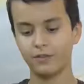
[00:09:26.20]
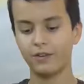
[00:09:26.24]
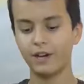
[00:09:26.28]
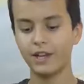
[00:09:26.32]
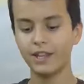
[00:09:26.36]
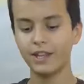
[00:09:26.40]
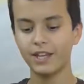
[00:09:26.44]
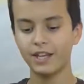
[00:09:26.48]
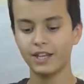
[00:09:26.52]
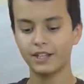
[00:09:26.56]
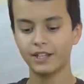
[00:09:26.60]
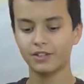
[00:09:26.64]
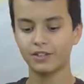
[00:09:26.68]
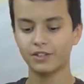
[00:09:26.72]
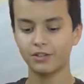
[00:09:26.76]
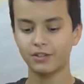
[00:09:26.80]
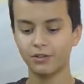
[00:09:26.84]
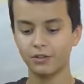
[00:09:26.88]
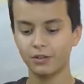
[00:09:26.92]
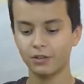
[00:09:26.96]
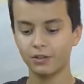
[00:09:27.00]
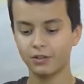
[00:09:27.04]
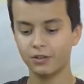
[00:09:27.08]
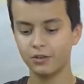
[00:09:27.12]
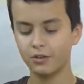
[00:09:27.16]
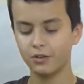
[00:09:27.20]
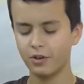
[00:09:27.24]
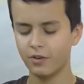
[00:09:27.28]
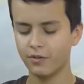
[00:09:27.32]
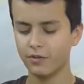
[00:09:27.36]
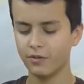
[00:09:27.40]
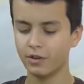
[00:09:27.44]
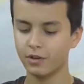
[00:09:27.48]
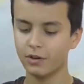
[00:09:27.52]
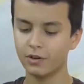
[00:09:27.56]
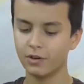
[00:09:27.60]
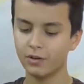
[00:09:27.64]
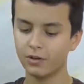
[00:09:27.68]
father had scored 2 of
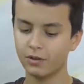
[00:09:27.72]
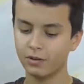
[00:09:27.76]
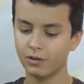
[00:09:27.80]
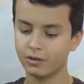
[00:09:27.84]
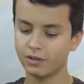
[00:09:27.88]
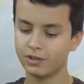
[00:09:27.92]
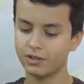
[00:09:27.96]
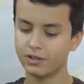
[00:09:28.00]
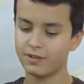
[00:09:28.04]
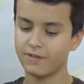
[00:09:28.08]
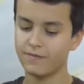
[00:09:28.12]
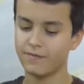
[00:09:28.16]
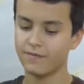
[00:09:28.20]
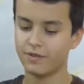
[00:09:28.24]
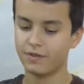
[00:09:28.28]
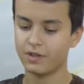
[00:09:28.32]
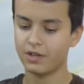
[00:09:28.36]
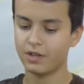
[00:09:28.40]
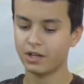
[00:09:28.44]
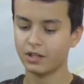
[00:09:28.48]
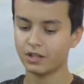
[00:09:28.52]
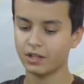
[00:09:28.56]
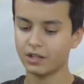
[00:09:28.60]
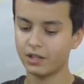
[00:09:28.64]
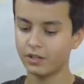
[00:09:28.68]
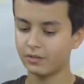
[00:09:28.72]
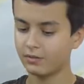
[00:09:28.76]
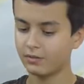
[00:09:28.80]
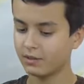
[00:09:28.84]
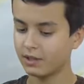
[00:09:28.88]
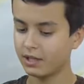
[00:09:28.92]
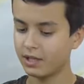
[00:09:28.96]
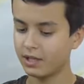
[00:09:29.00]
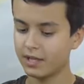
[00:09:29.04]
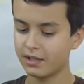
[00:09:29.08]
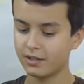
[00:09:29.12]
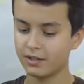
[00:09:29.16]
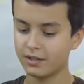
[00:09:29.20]
the goals. The
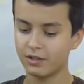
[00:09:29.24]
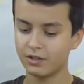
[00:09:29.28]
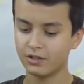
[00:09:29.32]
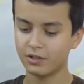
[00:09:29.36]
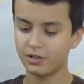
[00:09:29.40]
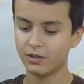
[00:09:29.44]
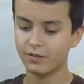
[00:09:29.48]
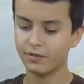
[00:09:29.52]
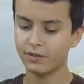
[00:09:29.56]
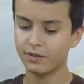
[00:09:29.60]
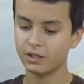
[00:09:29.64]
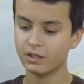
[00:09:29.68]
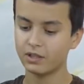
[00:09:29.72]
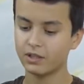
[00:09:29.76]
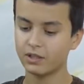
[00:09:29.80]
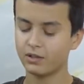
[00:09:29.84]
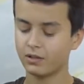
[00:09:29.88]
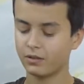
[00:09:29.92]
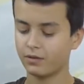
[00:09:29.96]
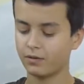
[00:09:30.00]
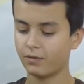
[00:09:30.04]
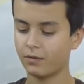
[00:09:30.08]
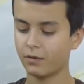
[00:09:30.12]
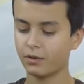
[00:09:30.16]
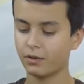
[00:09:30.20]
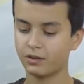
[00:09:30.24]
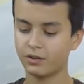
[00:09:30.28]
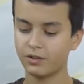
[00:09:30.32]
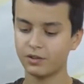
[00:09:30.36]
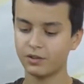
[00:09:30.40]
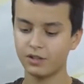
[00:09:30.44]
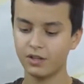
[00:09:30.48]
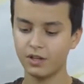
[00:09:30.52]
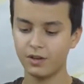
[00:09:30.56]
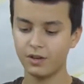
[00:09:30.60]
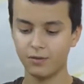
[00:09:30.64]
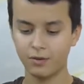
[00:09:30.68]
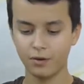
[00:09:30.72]
Hungarian led the Soviets
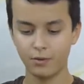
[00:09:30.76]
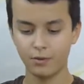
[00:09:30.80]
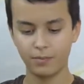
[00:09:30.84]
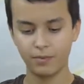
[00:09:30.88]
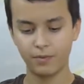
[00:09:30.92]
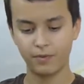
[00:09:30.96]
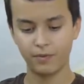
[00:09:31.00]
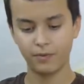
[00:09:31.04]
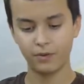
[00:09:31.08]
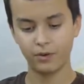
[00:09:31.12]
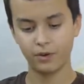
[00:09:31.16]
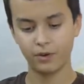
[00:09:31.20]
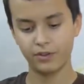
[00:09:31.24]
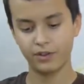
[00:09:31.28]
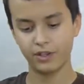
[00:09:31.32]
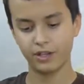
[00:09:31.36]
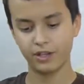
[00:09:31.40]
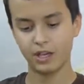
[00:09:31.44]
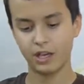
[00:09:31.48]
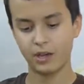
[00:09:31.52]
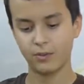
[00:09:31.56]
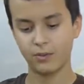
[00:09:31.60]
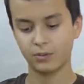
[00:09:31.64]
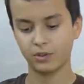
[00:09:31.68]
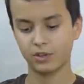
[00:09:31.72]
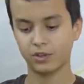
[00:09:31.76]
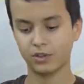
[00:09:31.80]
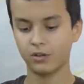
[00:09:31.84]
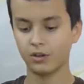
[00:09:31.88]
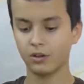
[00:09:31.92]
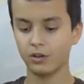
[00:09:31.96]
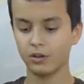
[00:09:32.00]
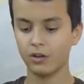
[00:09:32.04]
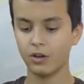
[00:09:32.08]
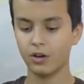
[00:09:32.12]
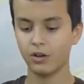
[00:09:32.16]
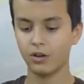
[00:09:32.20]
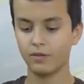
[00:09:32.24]
4-0 before the game was
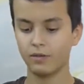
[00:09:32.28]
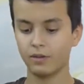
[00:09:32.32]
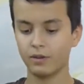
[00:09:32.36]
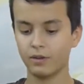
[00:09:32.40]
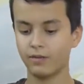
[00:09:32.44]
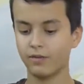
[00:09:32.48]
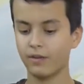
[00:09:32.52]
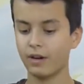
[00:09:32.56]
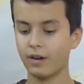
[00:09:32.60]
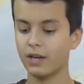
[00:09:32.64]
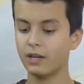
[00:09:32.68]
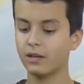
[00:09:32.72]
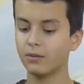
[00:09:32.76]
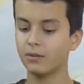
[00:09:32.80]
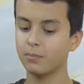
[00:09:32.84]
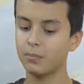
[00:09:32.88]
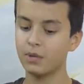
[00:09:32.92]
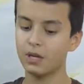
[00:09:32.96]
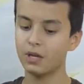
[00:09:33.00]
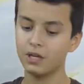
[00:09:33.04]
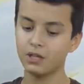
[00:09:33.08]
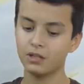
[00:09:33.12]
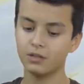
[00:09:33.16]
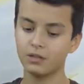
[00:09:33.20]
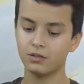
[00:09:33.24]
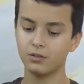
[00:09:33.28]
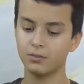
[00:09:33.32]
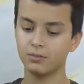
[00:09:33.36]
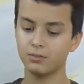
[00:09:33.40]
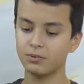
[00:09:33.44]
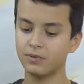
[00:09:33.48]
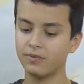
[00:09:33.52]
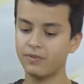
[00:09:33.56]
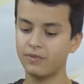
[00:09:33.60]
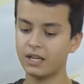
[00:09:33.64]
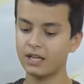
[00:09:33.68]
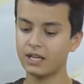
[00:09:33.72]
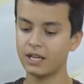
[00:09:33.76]
called off in the final minute to
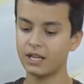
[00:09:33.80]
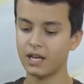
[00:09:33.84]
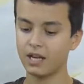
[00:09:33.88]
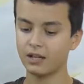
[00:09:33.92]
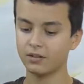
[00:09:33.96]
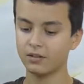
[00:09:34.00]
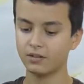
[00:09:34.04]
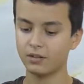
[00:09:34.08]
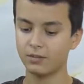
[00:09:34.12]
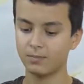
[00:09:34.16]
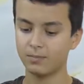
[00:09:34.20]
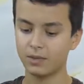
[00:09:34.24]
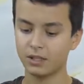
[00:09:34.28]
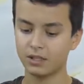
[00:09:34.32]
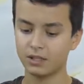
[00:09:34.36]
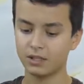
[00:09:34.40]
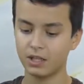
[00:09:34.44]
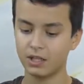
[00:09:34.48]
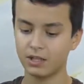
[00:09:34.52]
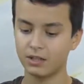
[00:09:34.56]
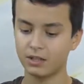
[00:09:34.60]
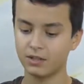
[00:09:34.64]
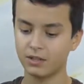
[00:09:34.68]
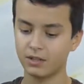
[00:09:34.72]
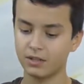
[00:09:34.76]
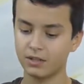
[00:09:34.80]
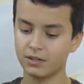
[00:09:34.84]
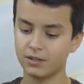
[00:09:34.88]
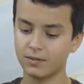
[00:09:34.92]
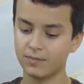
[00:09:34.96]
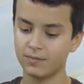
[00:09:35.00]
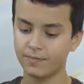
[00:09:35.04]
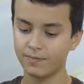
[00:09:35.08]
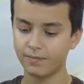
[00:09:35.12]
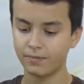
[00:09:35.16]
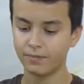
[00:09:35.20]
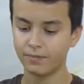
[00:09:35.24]
prevent angry spectators.